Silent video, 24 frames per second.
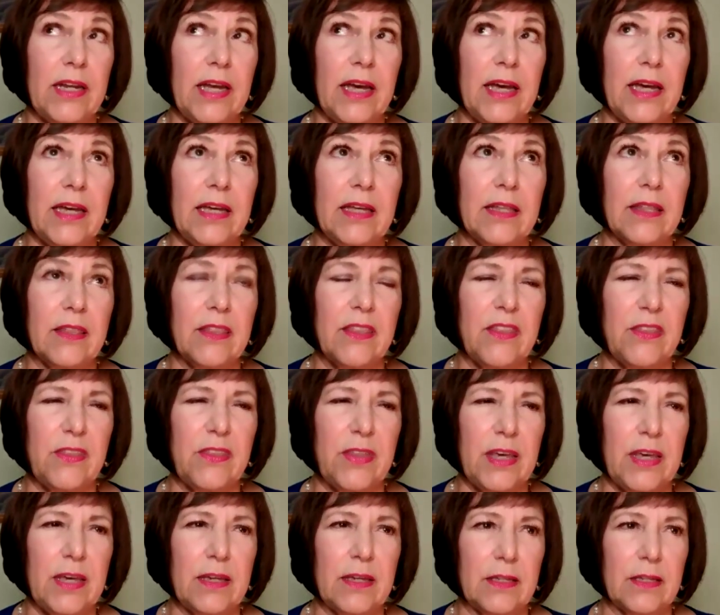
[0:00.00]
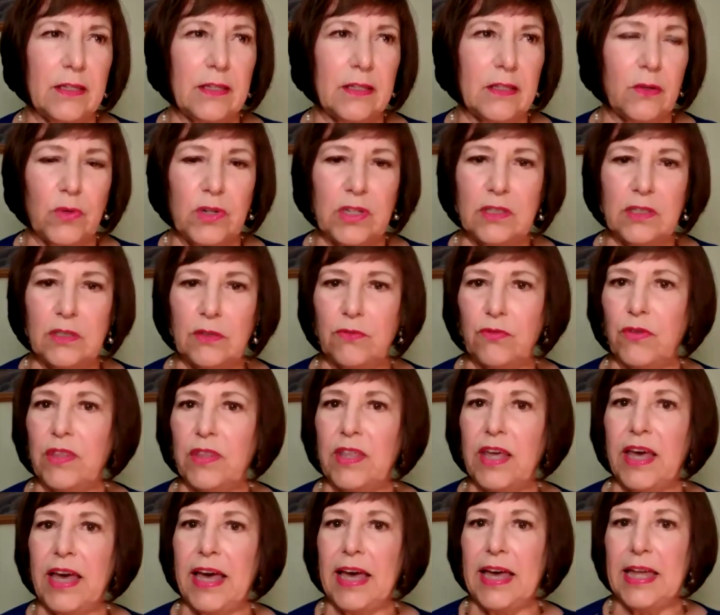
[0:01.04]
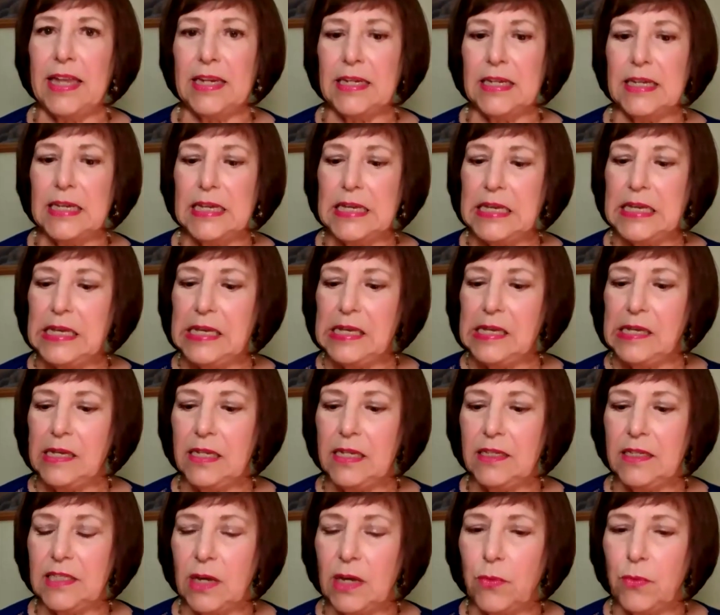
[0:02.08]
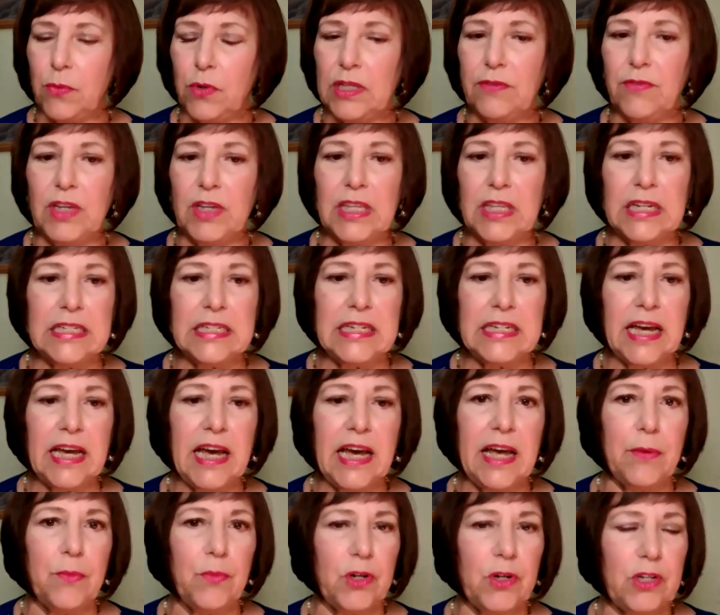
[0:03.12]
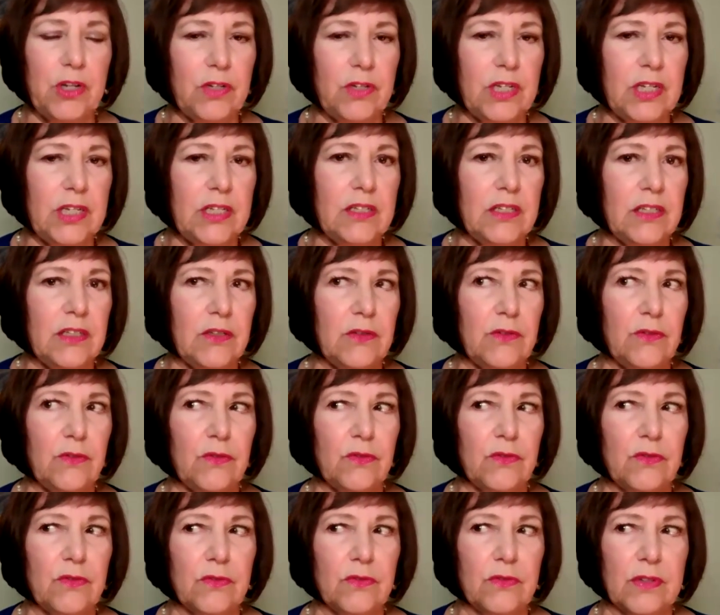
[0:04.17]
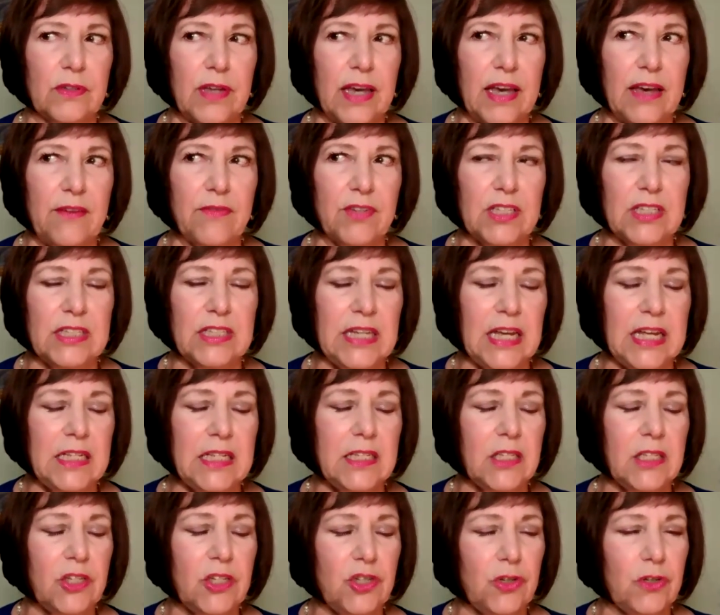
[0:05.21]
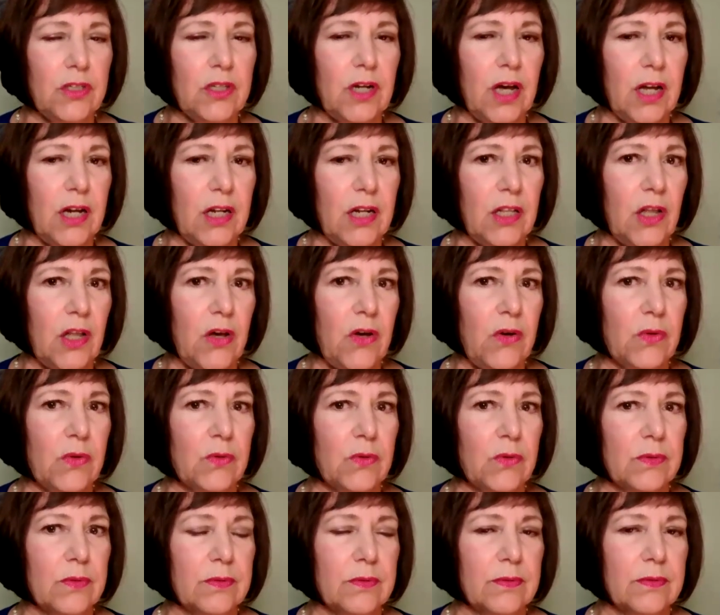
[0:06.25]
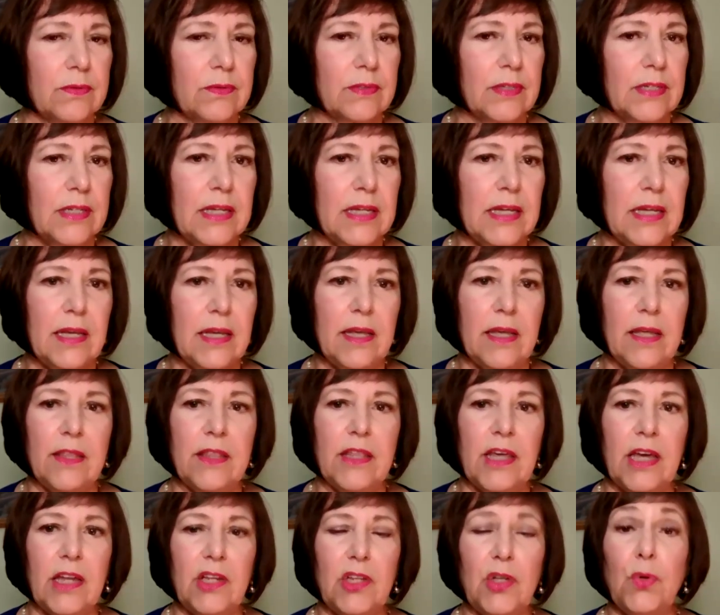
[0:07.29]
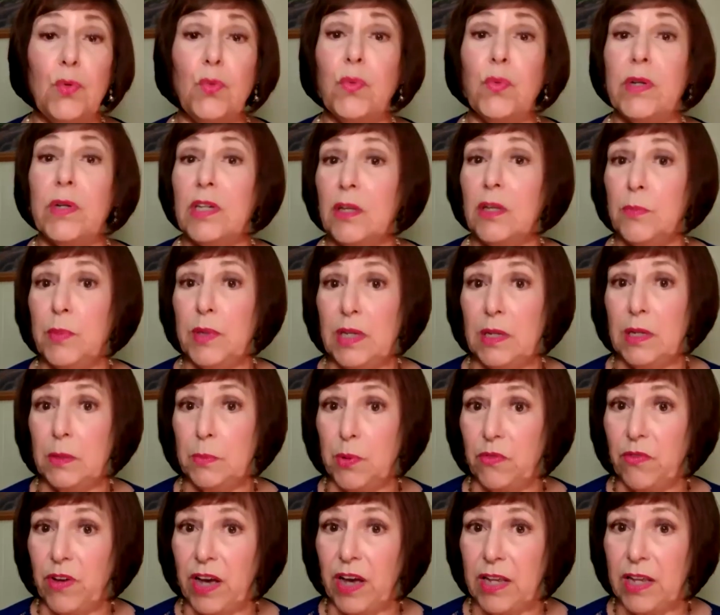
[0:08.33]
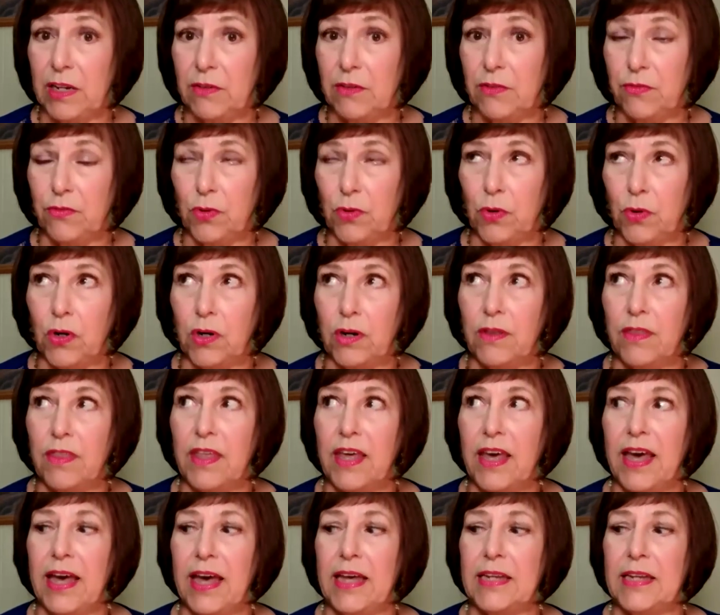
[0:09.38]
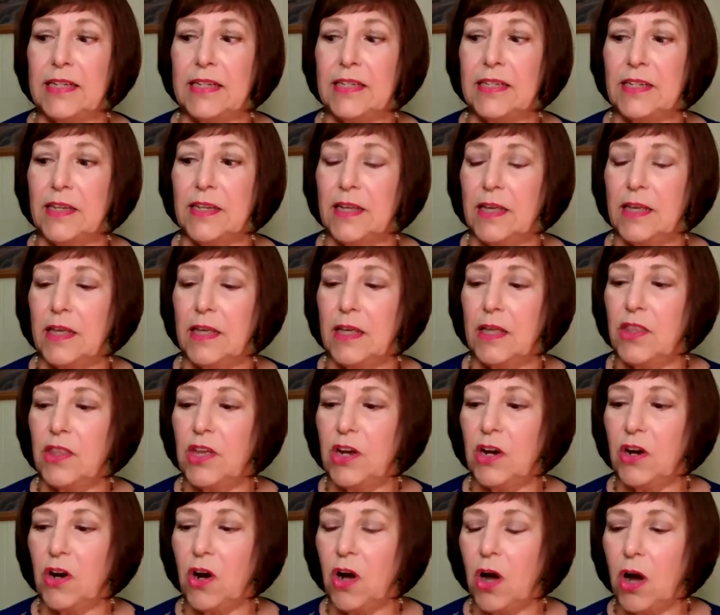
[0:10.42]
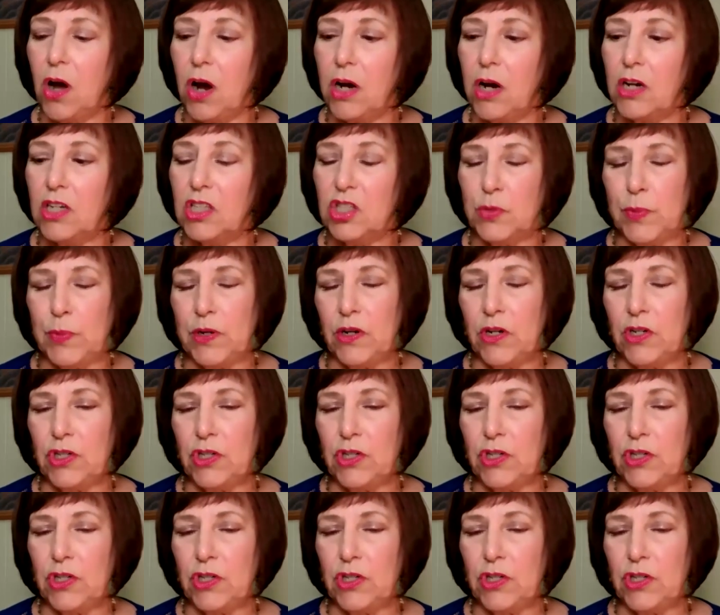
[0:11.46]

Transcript: And I think the reason for that is that we're living in a time where you need to have a sense that you're not alone, that you will be provided for, that there are